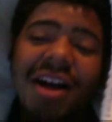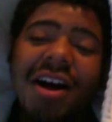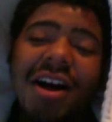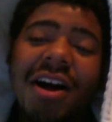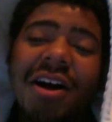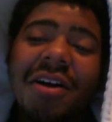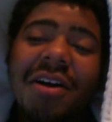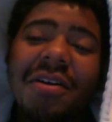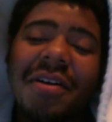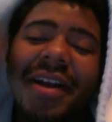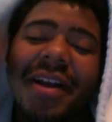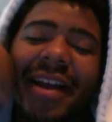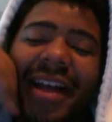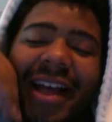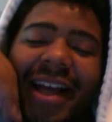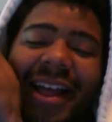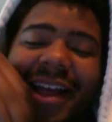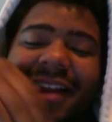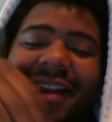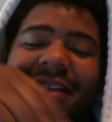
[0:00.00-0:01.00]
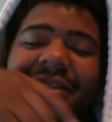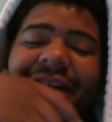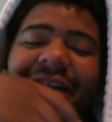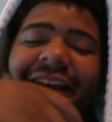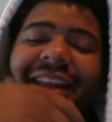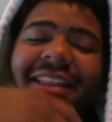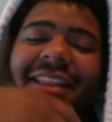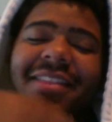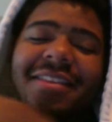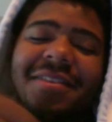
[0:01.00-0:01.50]
Alright, I gotta go
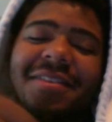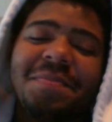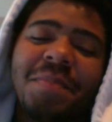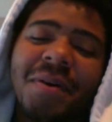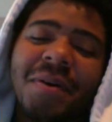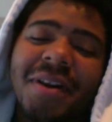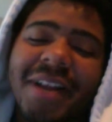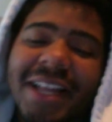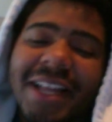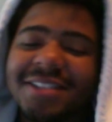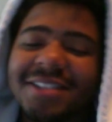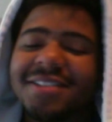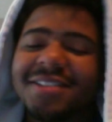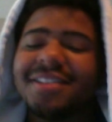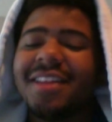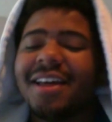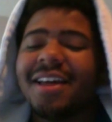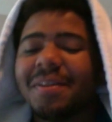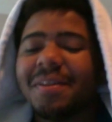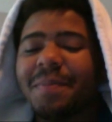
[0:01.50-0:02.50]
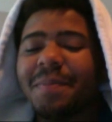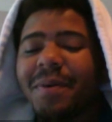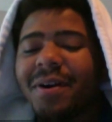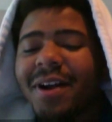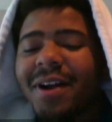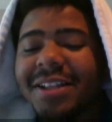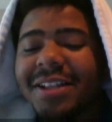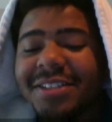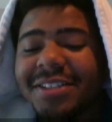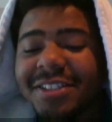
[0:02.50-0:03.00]
edit this part into the other
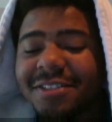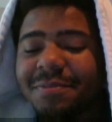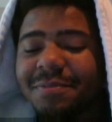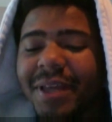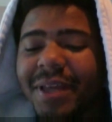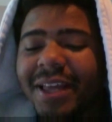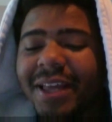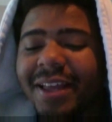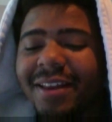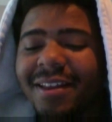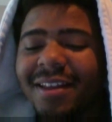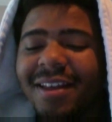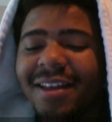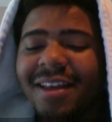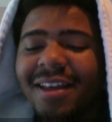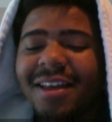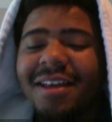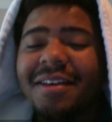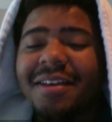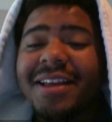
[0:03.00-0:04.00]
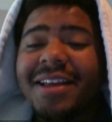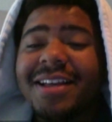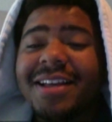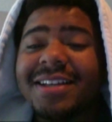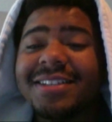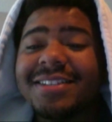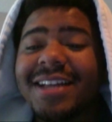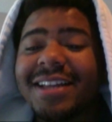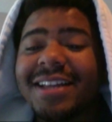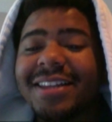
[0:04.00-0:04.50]
part I just made,
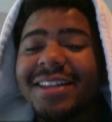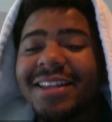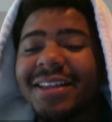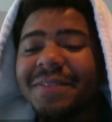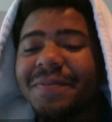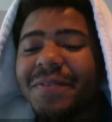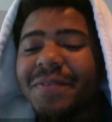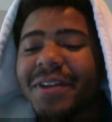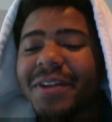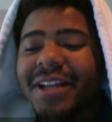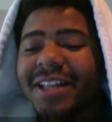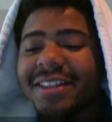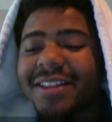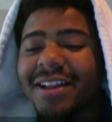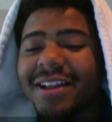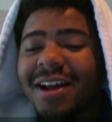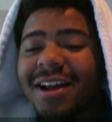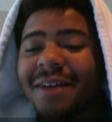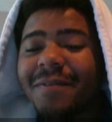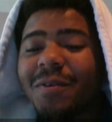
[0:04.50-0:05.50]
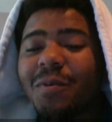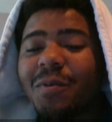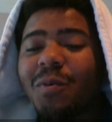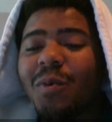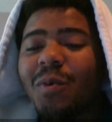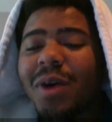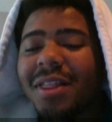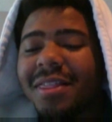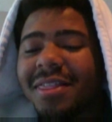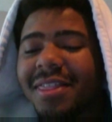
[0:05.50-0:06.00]
because I did forget to cover
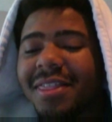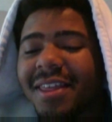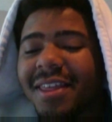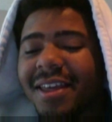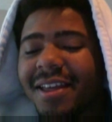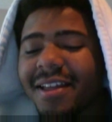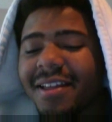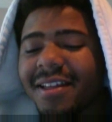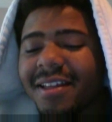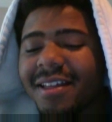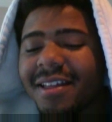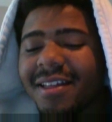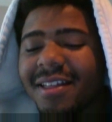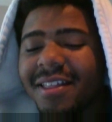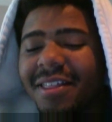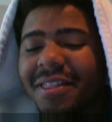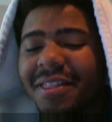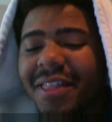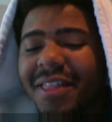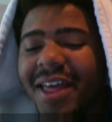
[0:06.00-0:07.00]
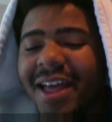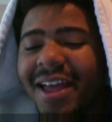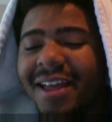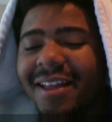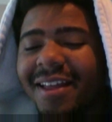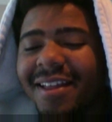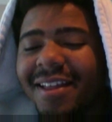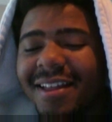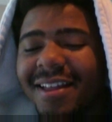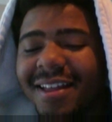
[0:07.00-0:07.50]
one thing
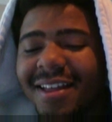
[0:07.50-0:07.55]
that